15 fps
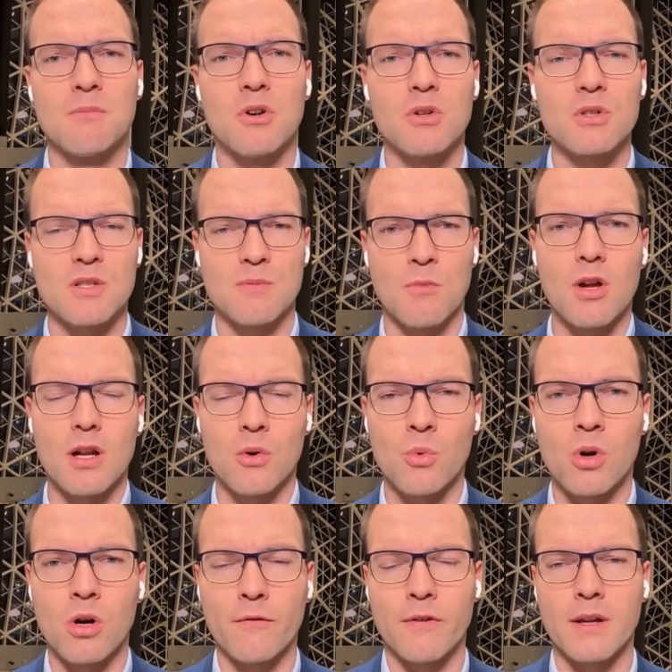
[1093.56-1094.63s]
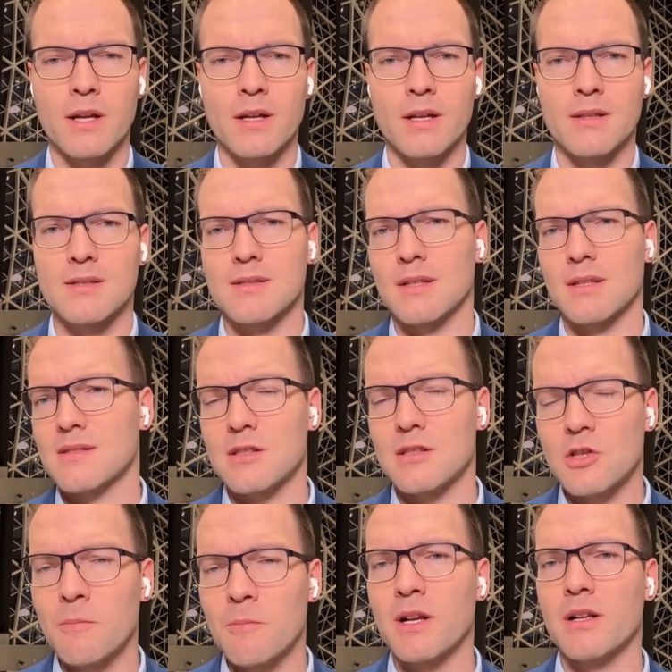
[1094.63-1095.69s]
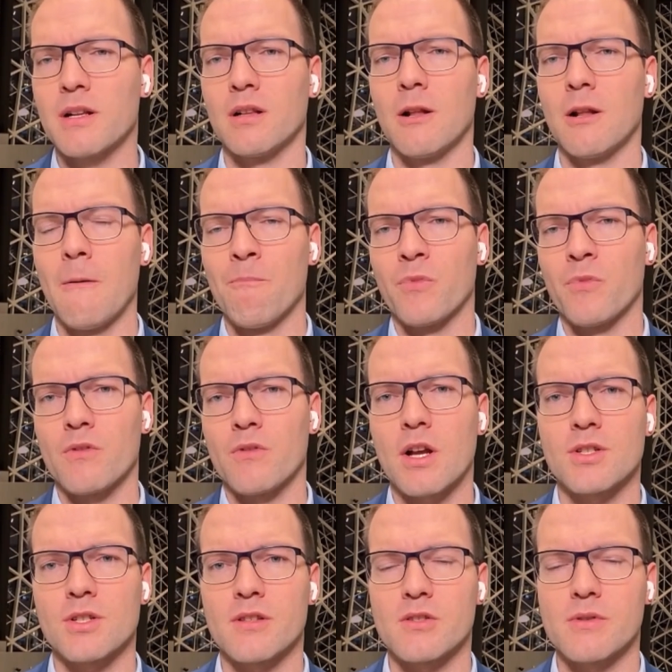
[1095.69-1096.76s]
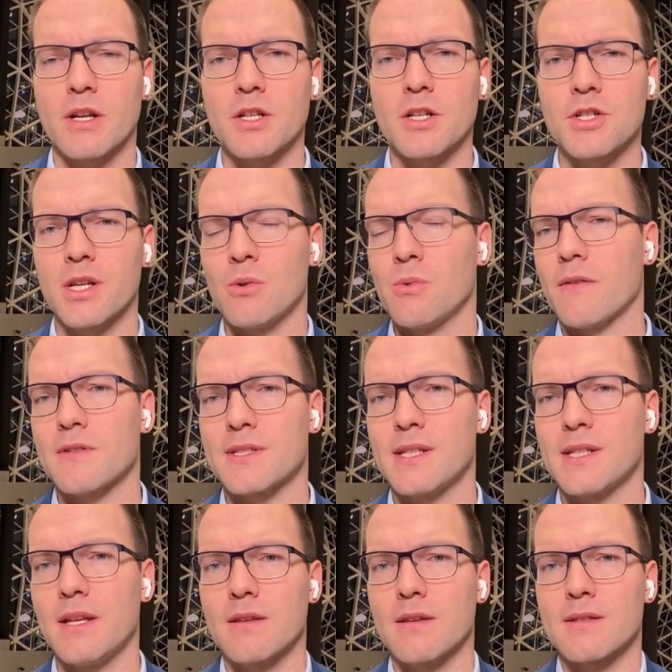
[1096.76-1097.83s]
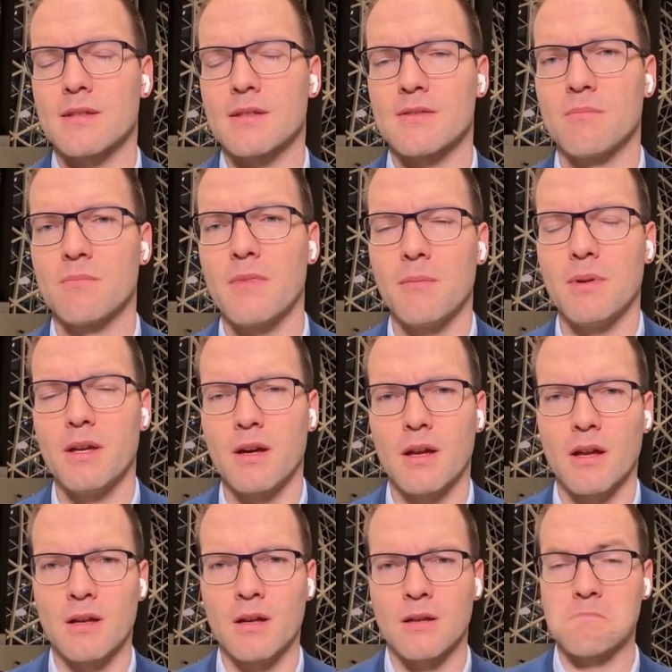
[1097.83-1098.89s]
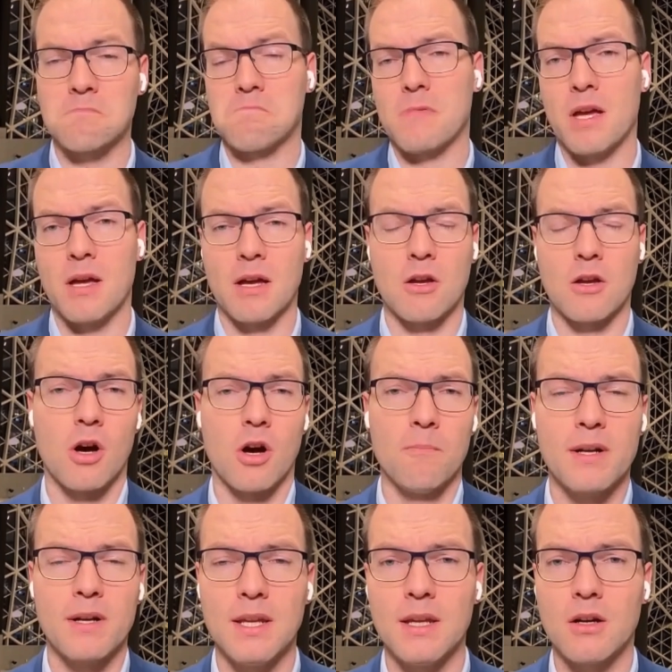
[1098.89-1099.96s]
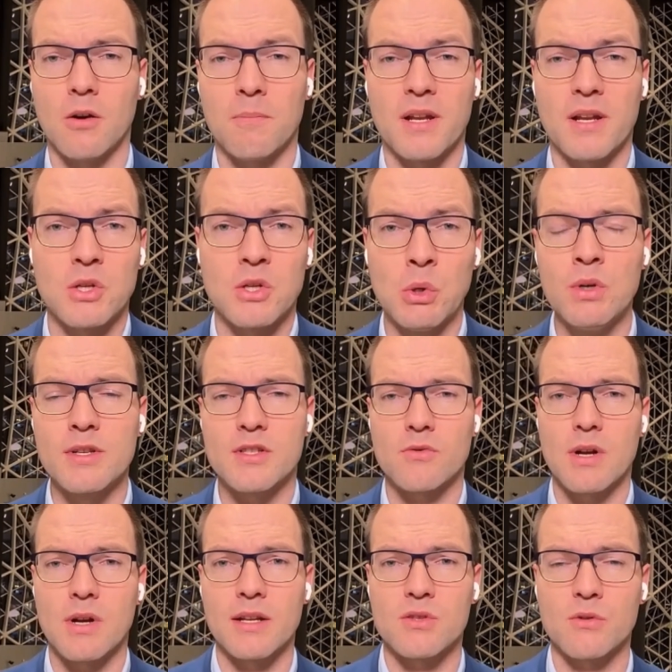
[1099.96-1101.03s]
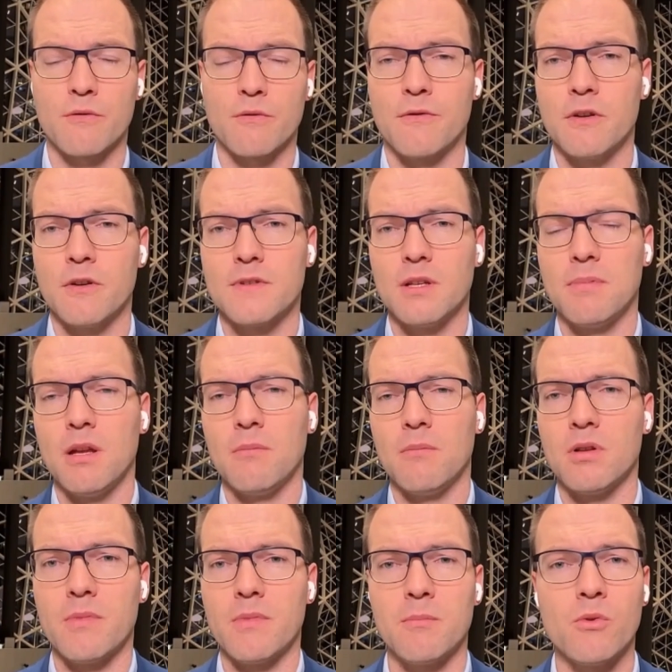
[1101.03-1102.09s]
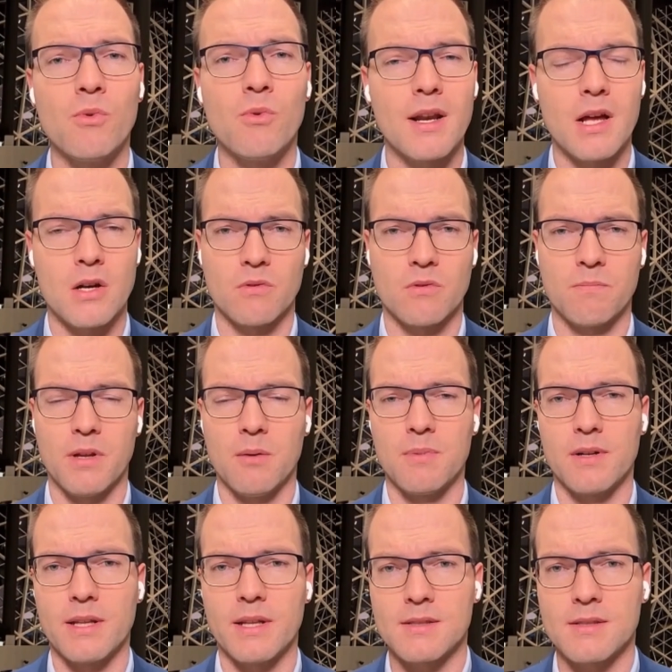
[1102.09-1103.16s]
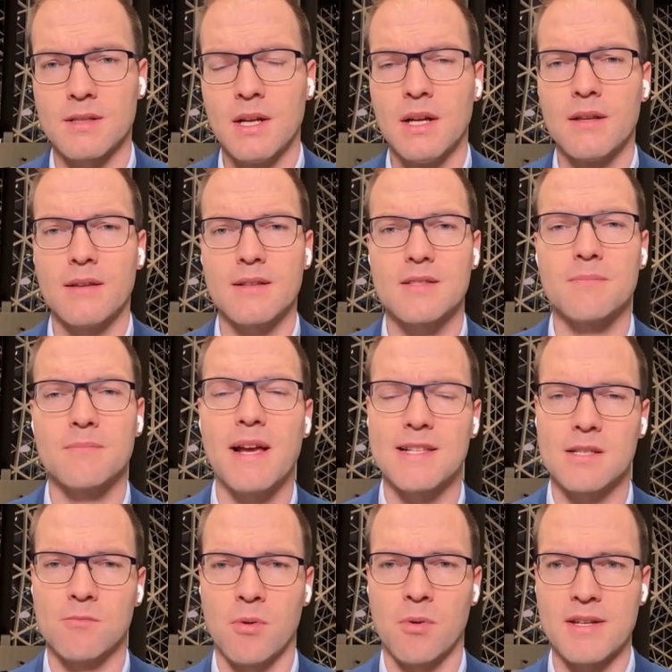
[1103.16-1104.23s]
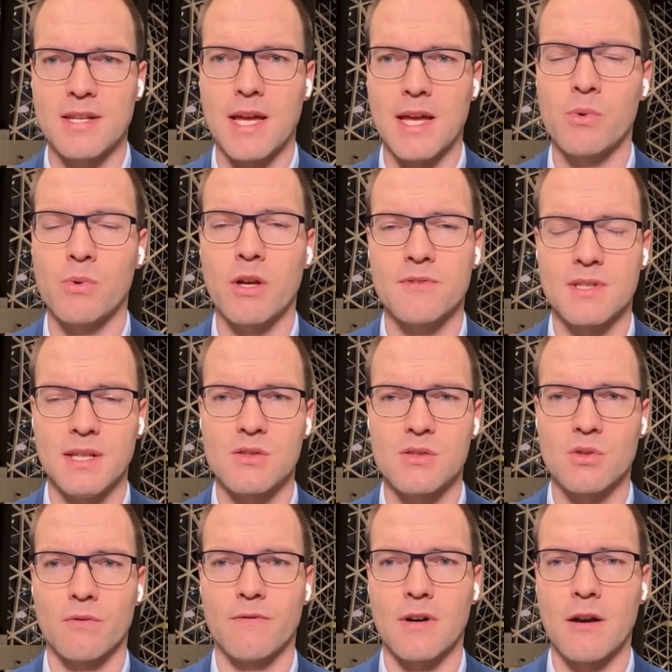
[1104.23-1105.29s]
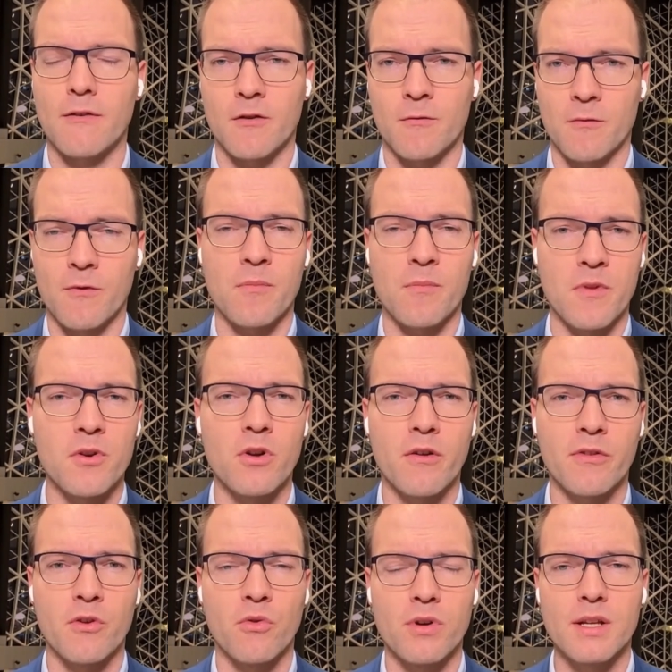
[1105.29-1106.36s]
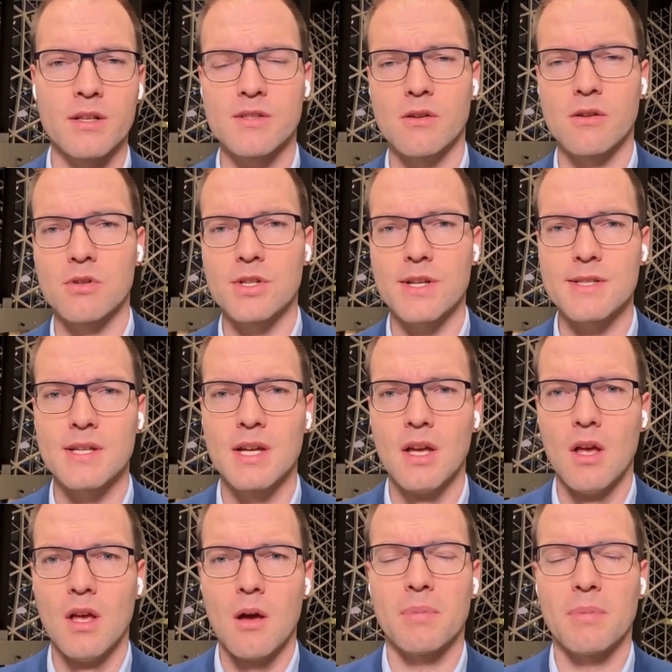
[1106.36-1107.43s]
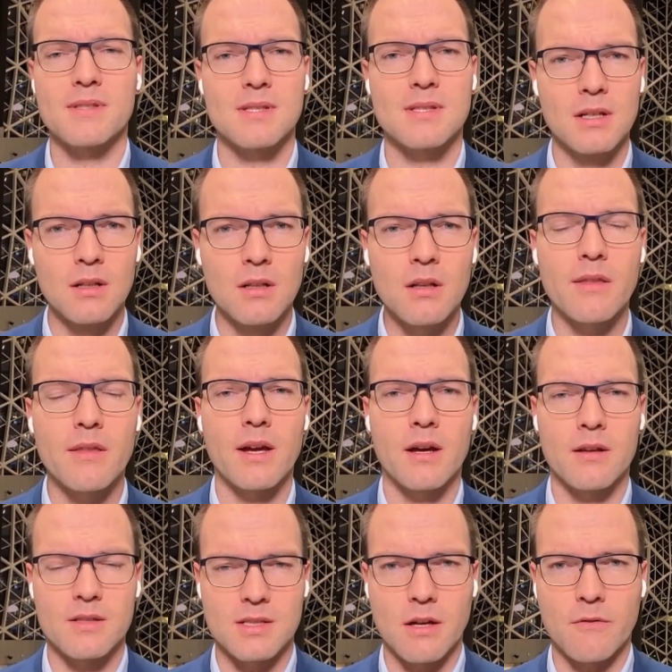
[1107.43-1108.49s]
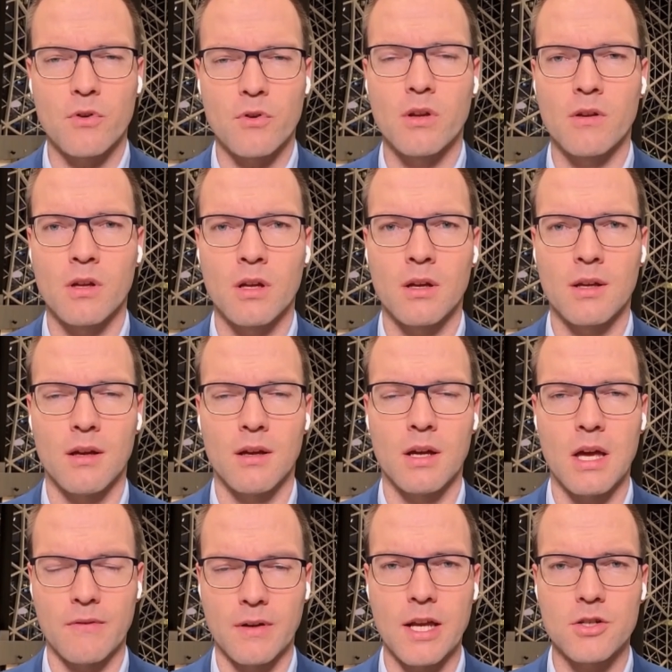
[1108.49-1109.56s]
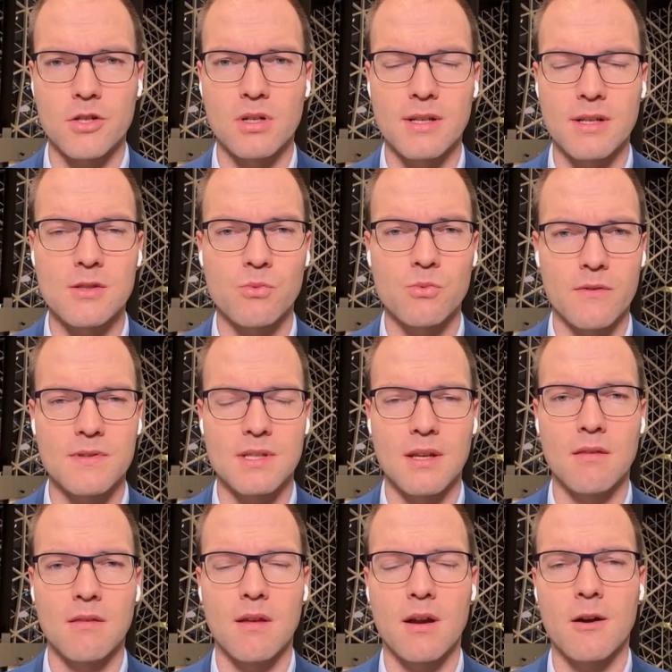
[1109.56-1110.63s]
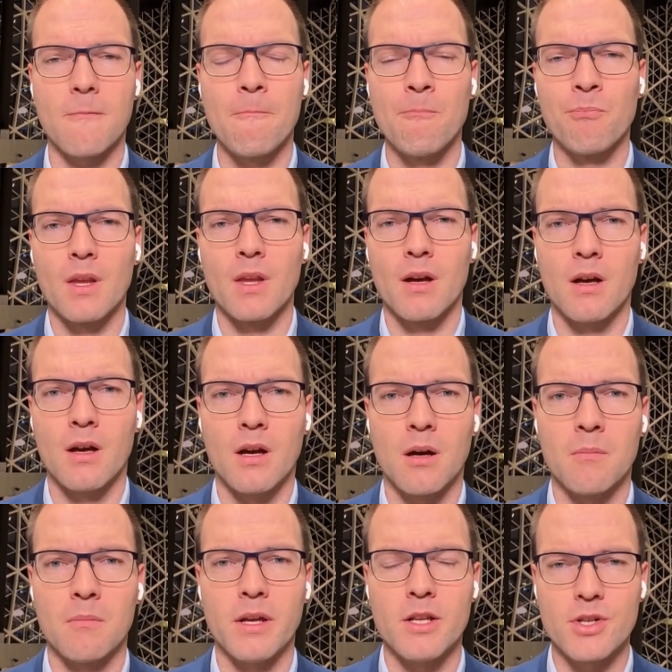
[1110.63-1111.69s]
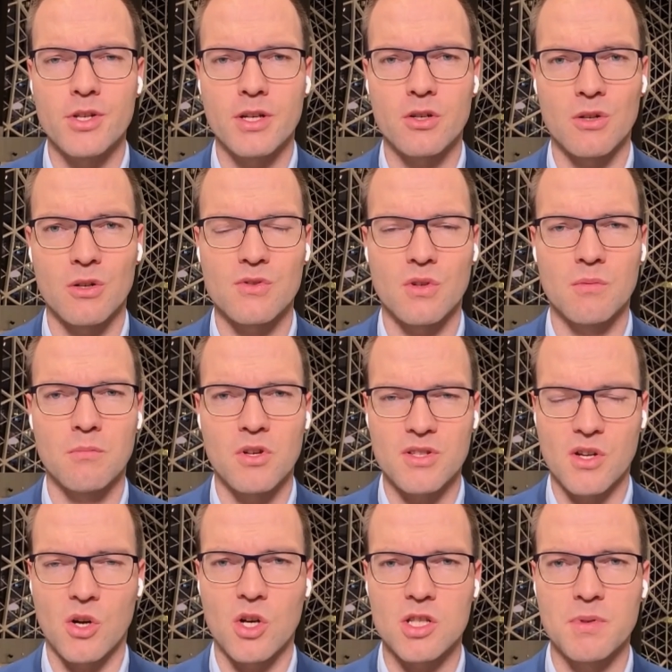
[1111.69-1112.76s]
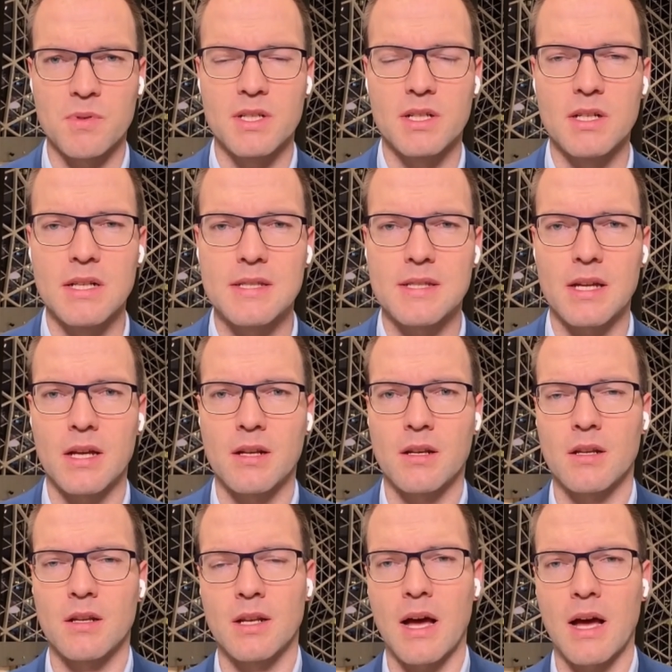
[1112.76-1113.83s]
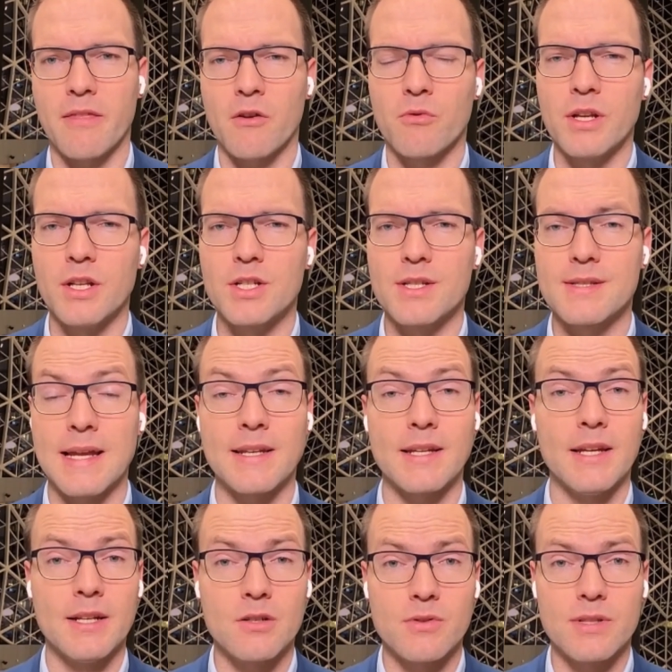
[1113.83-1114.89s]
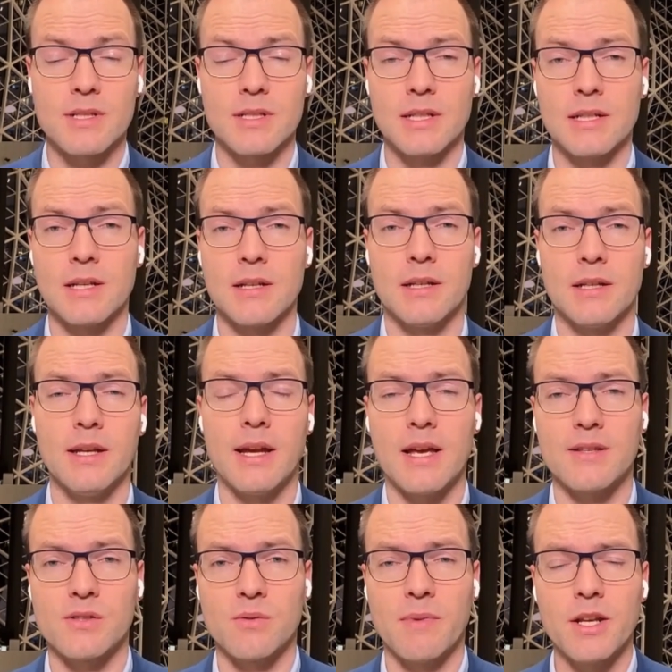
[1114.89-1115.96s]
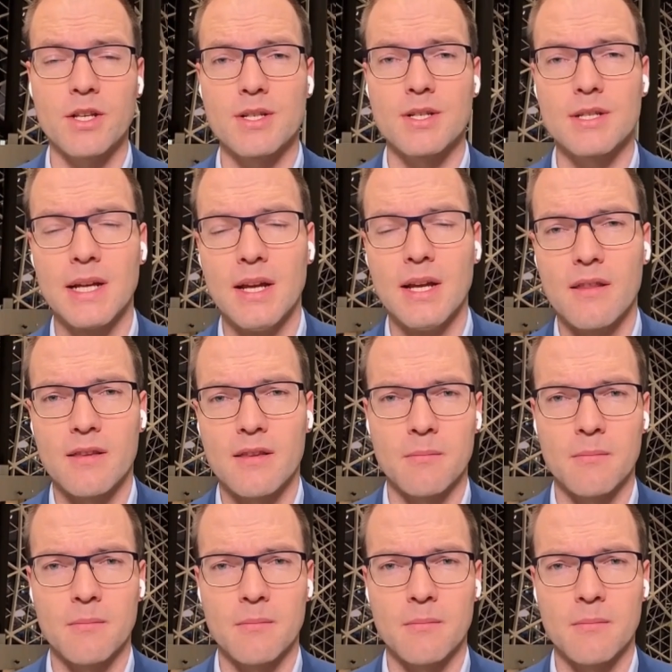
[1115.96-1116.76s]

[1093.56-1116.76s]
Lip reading: It's more smaller warfare. It's the typical Russian strategy. We have seen this. So maybe a company or platoon is running, so 50 people, maybe 100 people. That's the maximum attack we have seen so far from the North Korean soldiers. But still, they are suffering heavy casualties. We have seen they're injured also in Moscow hospitals and in other regions. And interestingly, as you mentioned,